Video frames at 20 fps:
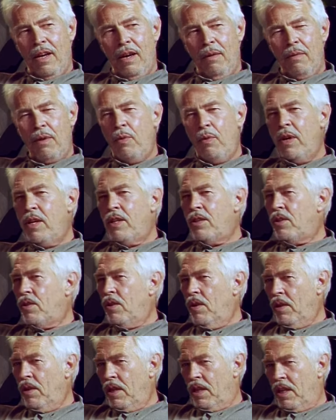Well, the way he
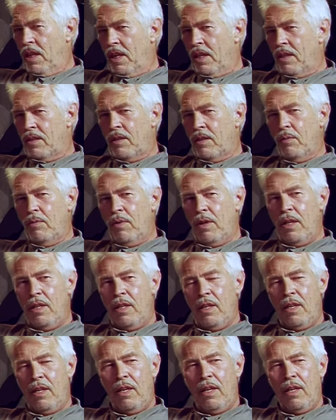saw things, the way
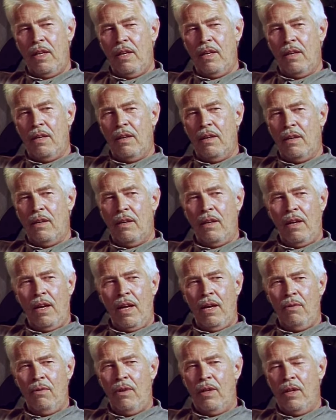that he
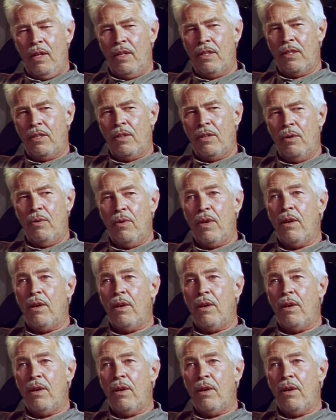allowed things to